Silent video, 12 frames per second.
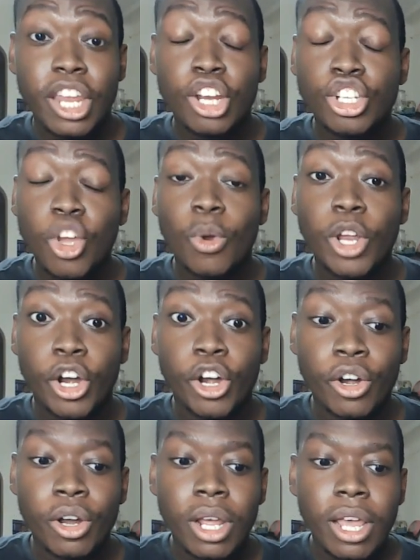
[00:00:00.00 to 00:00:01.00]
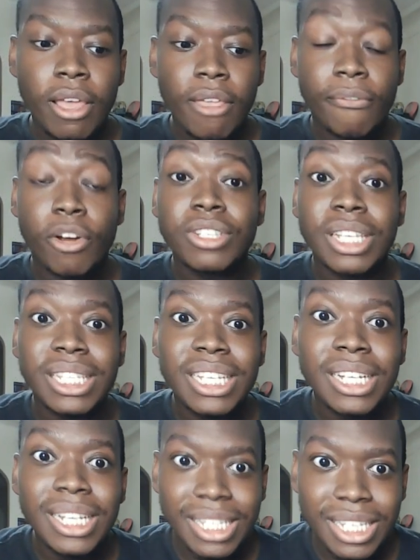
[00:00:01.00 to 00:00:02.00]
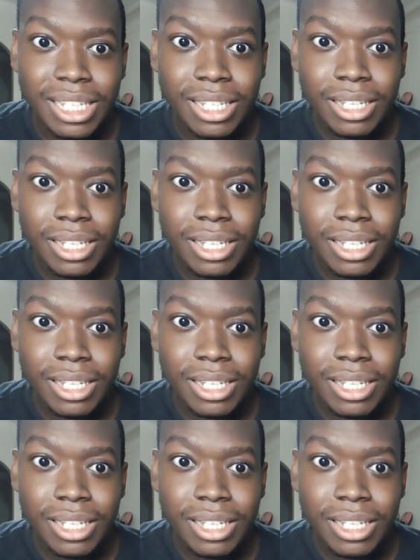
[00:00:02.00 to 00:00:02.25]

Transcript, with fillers: and it showed her versatility